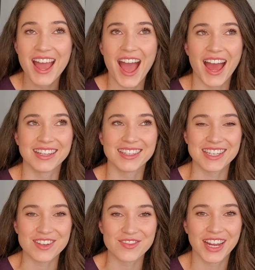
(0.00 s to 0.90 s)
And in the
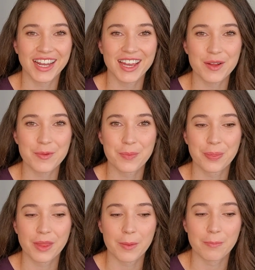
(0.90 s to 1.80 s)
evening,
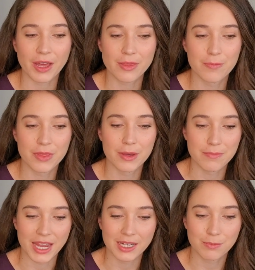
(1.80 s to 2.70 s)
by the
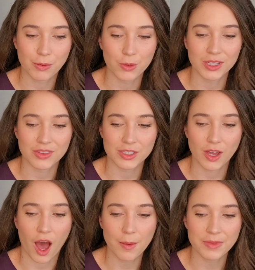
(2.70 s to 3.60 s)
main pool at the
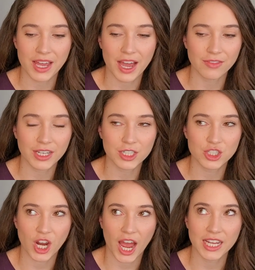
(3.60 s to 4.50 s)
top, they have like a
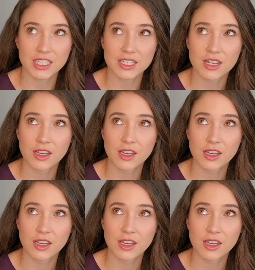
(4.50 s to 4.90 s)
giant,